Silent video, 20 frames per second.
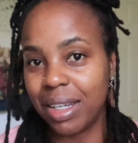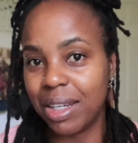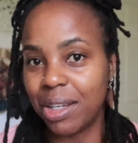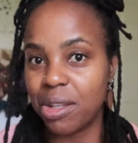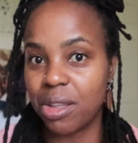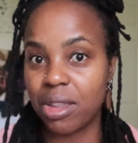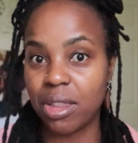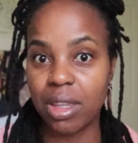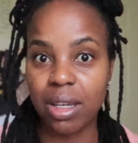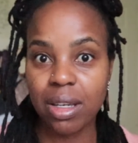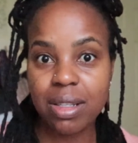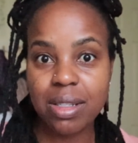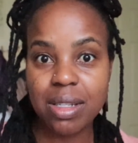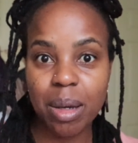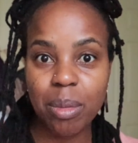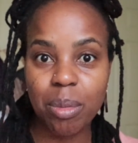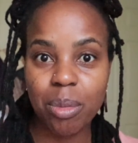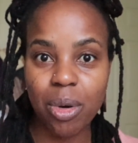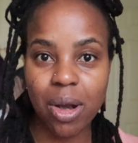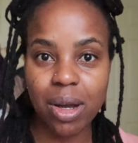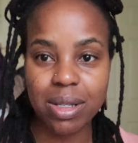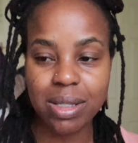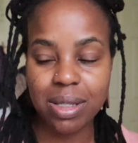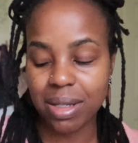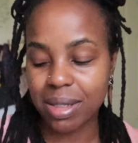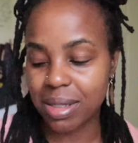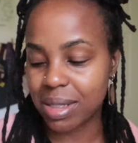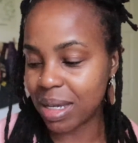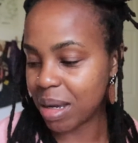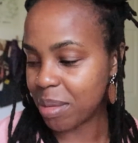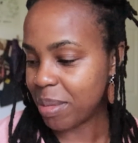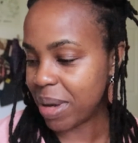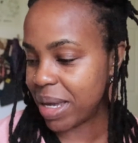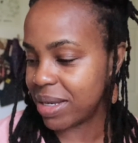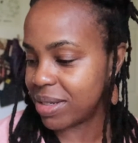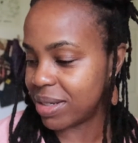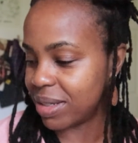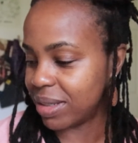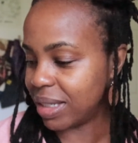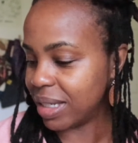things I'm processing
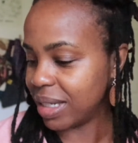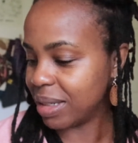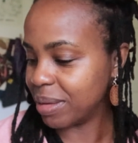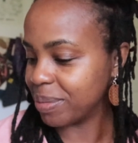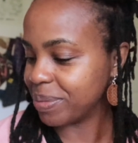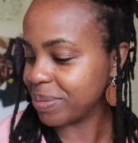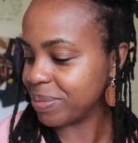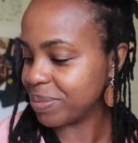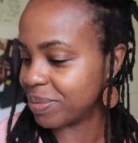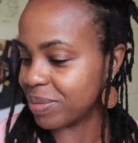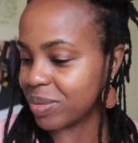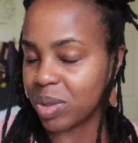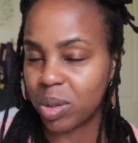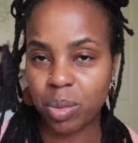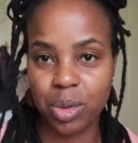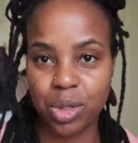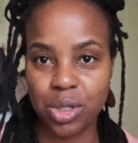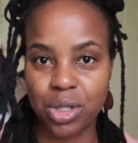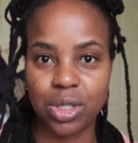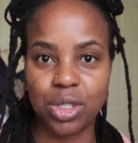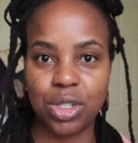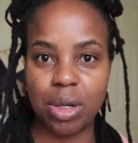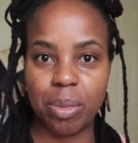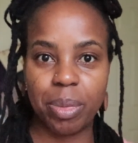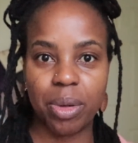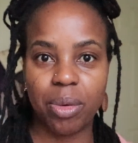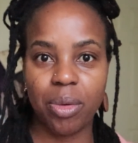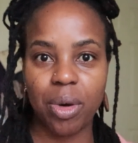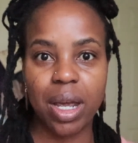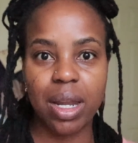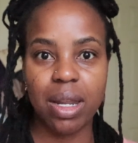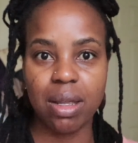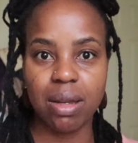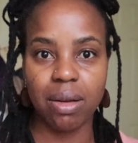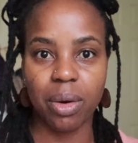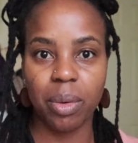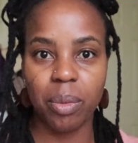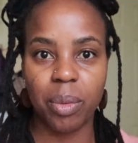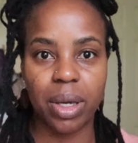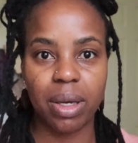mentally. Oh, we're just jumping right in,
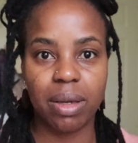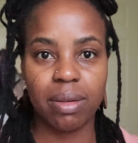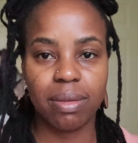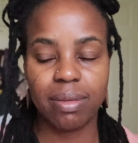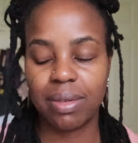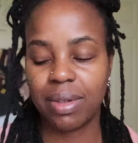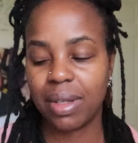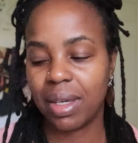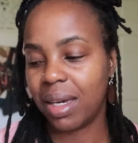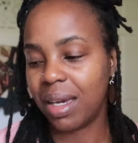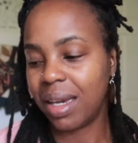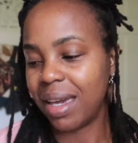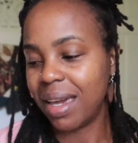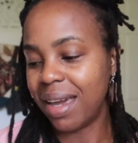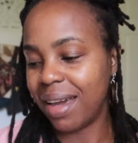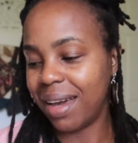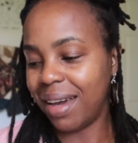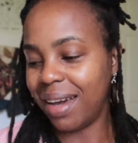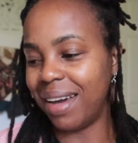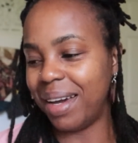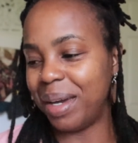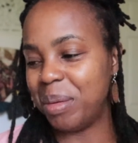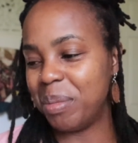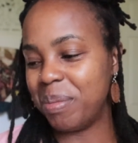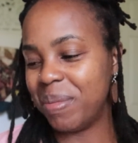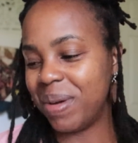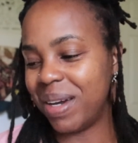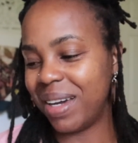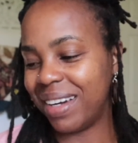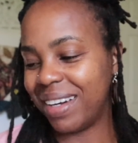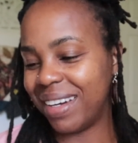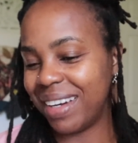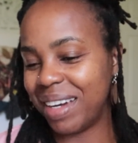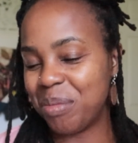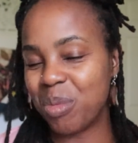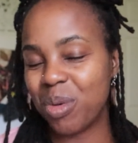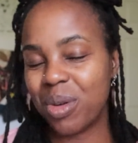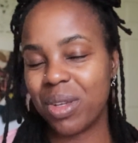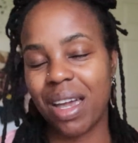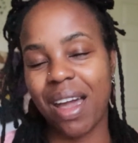aren't we?
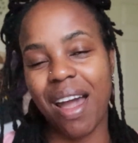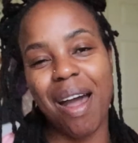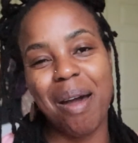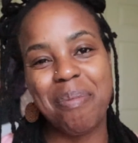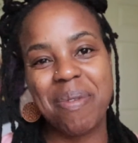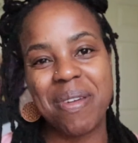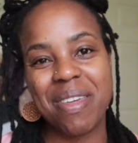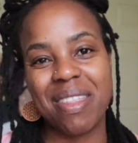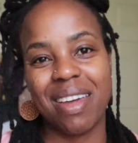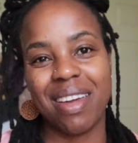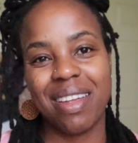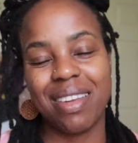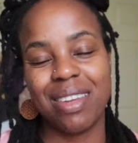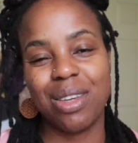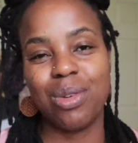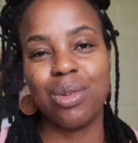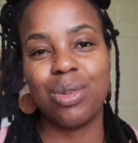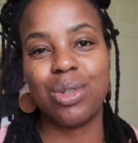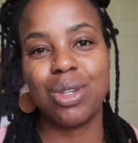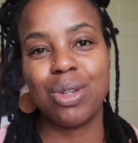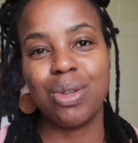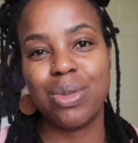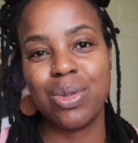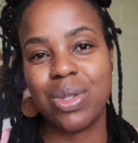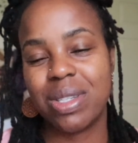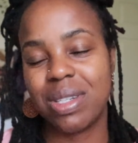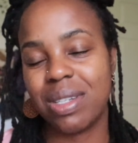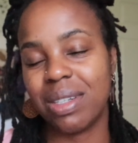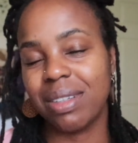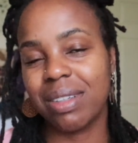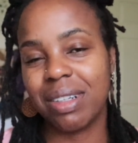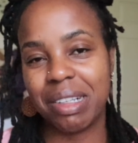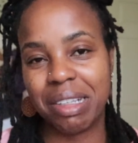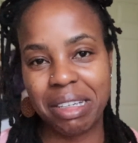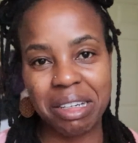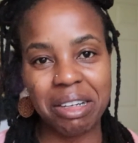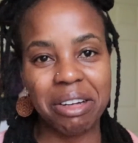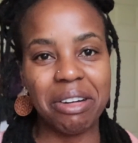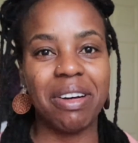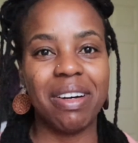I'm really happy that you choose to
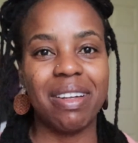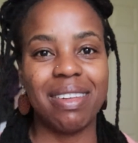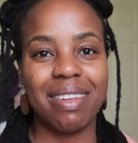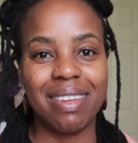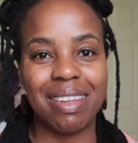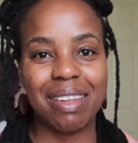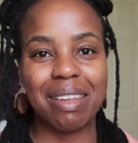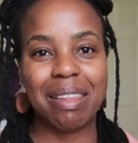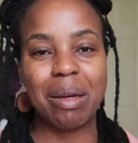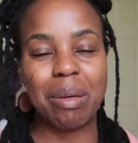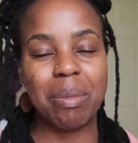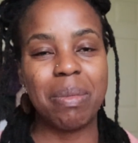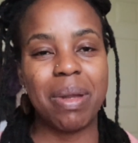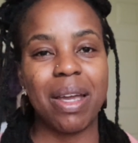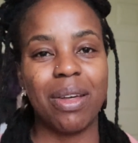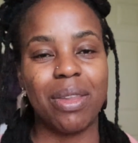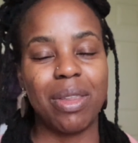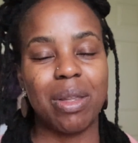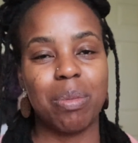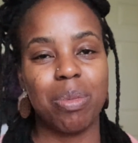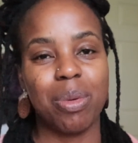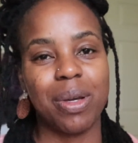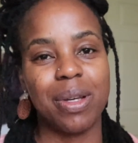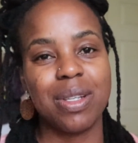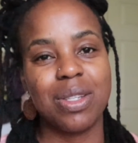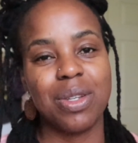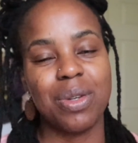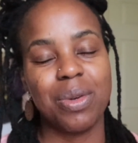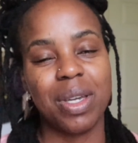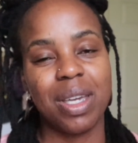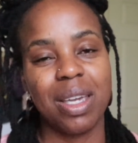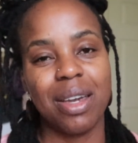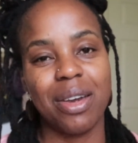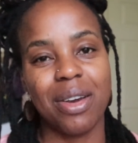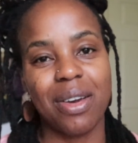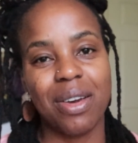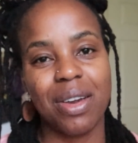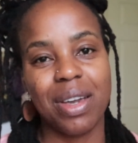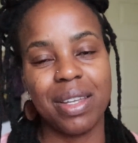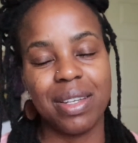click on the thumbnail that brings you
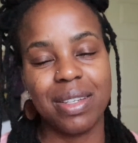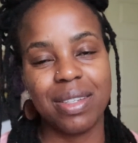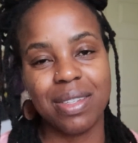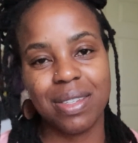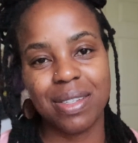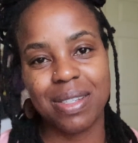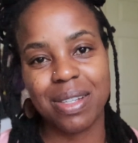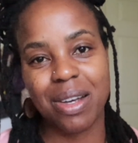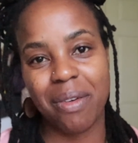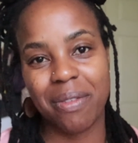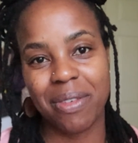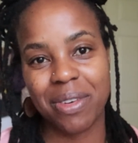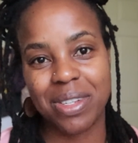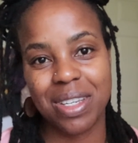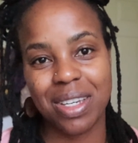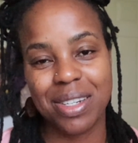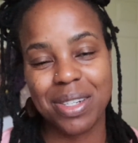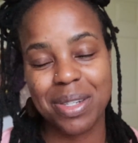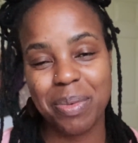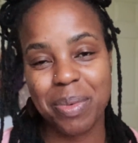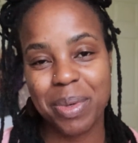here into this conversation